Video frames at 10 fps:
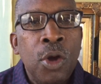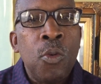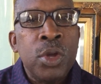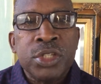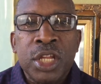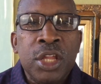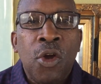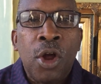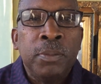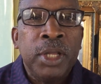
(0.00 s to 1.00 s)
don't wish any
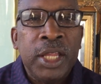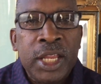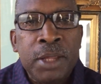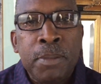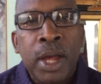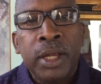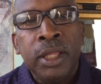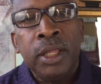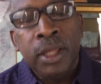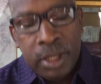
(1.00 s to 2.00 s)
harm to
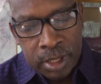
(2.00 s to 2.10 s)
anybody,